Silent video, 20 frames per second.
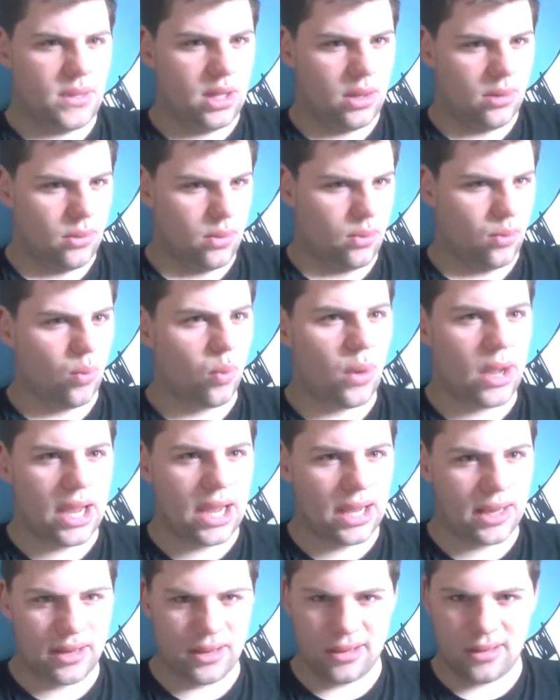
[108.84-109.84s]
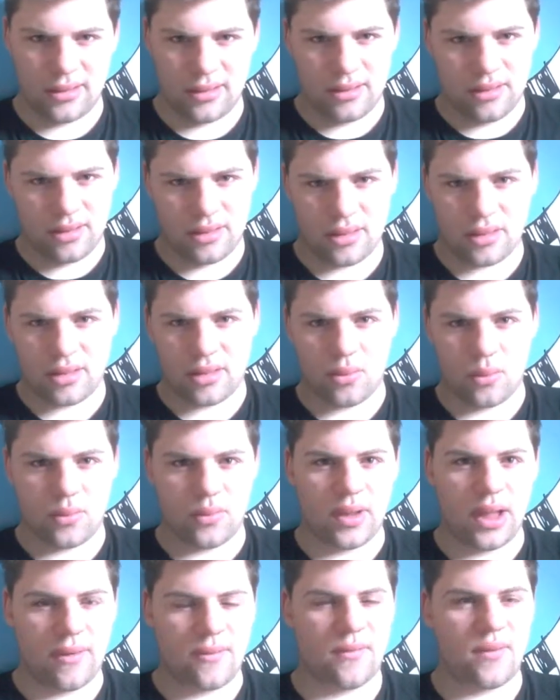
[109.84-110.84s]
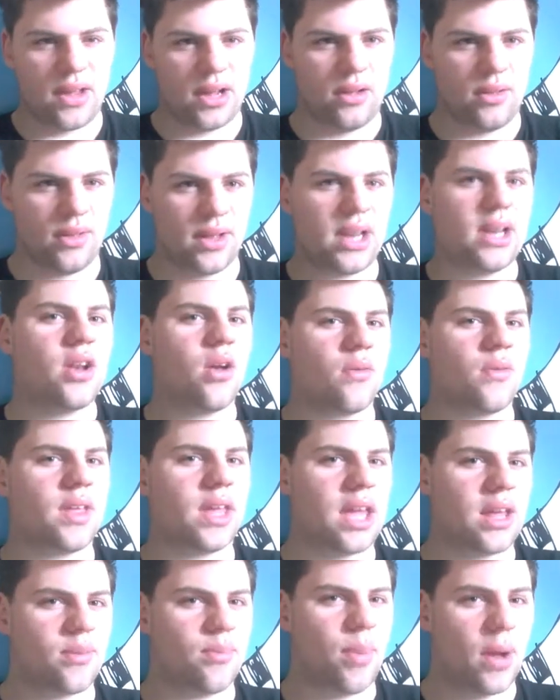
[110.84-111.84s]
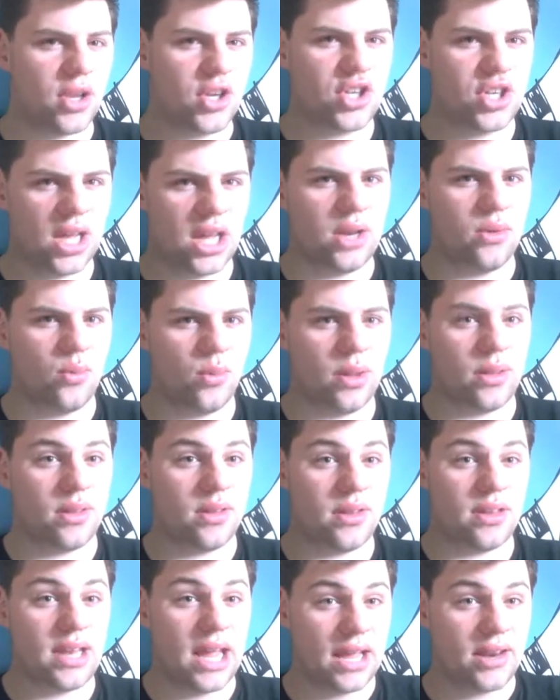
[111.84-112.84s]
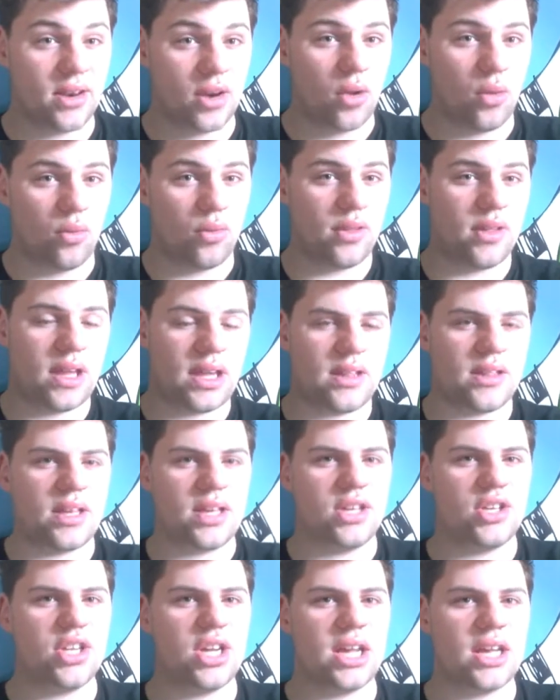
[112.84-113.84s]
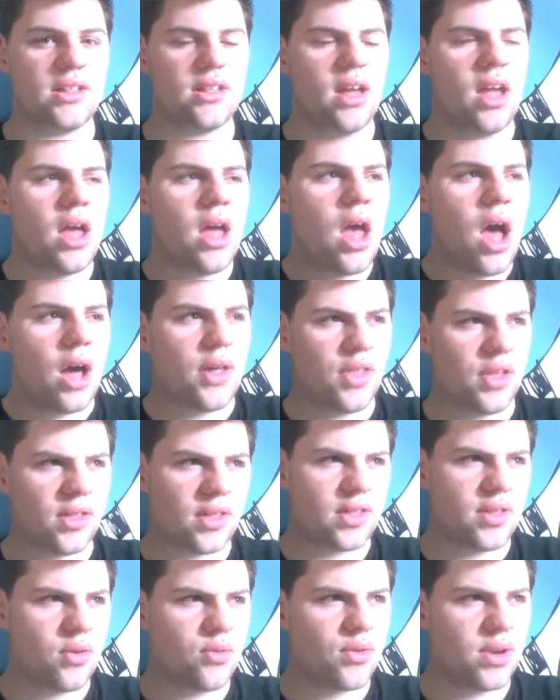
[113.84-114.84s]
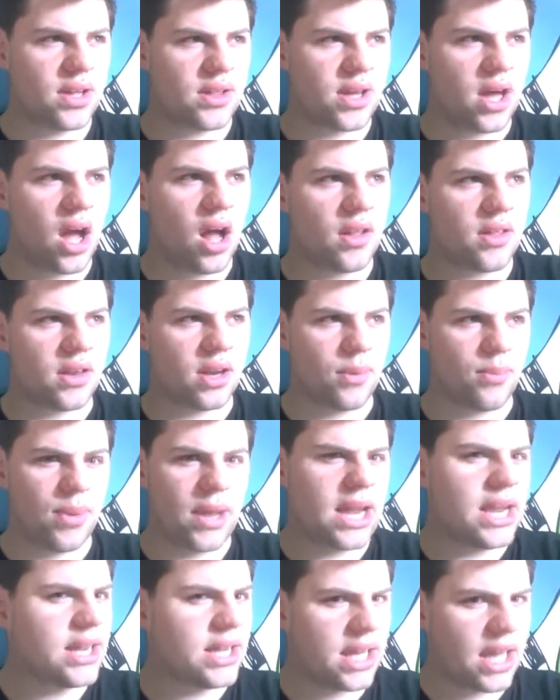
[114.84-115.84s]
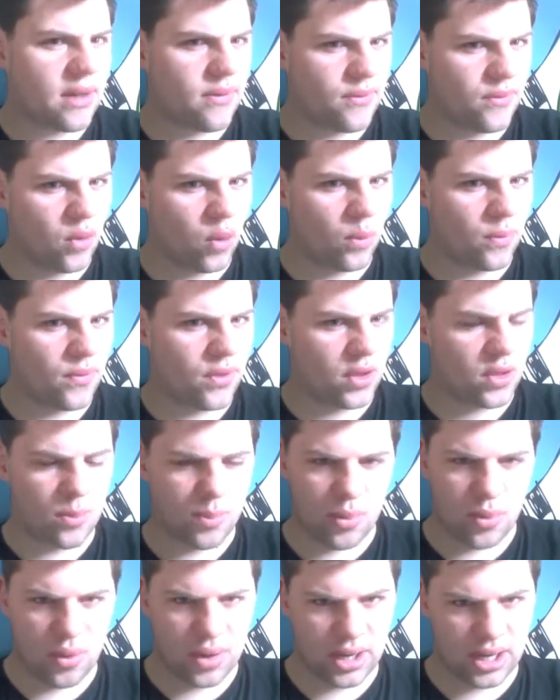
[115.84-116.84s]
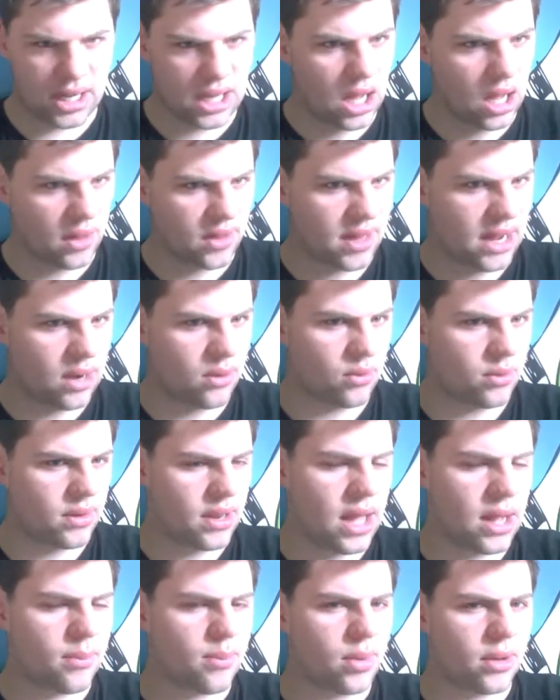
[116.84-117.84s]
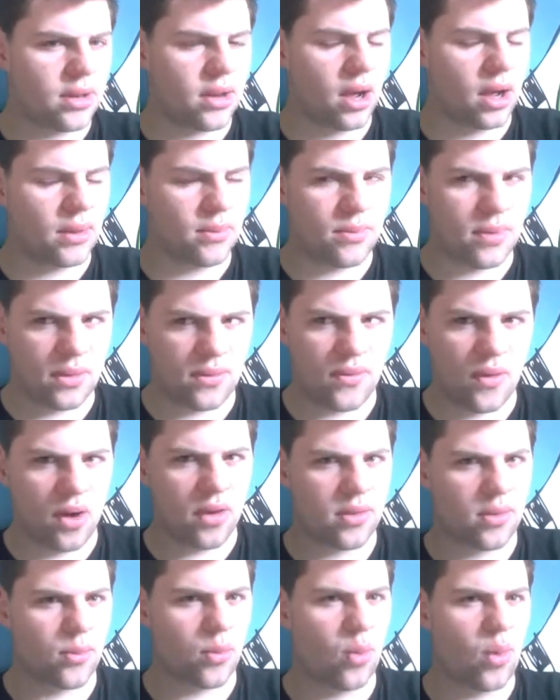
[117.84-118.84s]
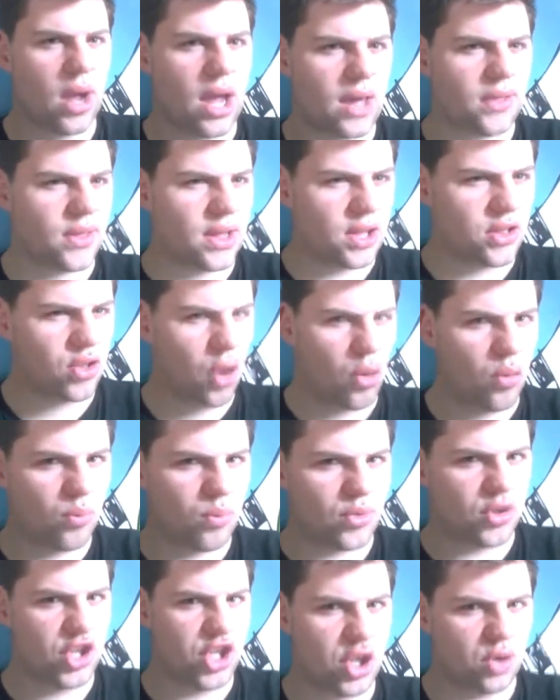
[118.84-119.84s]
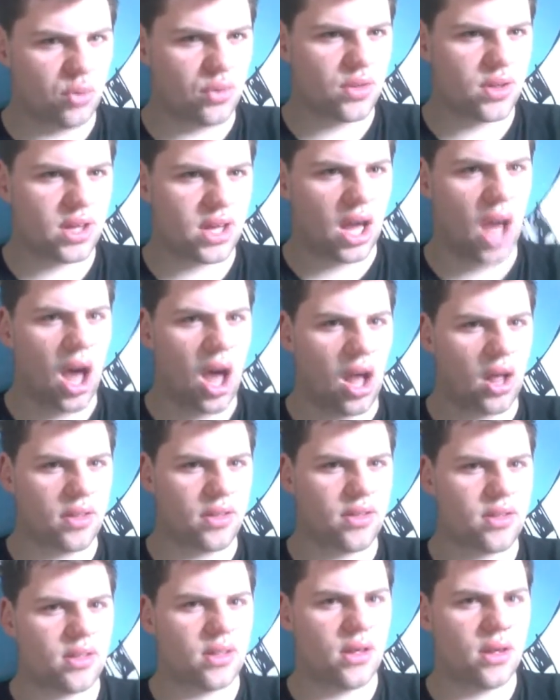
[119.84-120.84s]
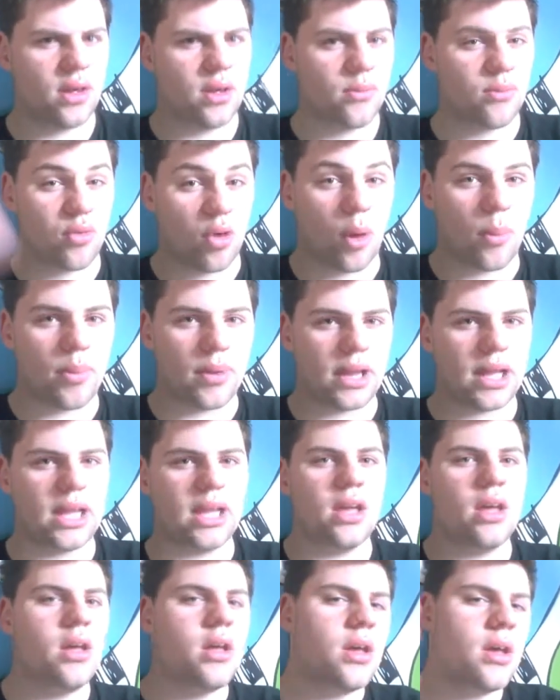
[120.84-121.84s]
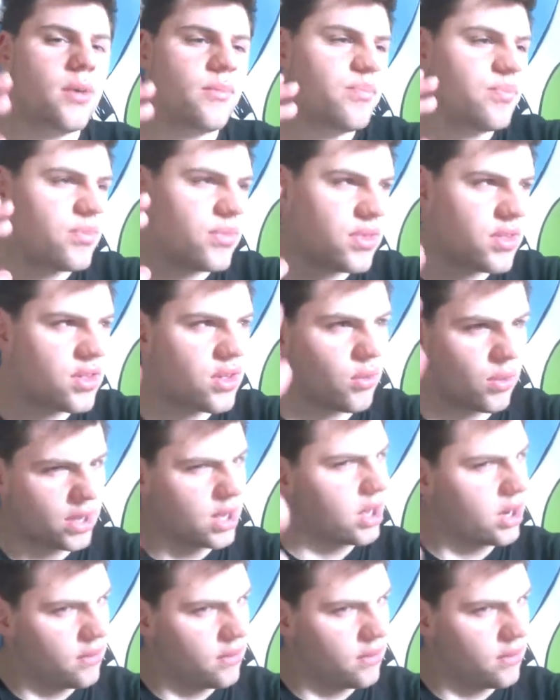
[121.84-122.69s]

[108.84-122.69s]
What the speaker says: weird and sort of left field that it often gets bunched in with dead and old CCGs. I think they still release cards in a PDF form for you to print, cut out, and that. But as far as I'm aware, they don't produce cards properly, so it kind of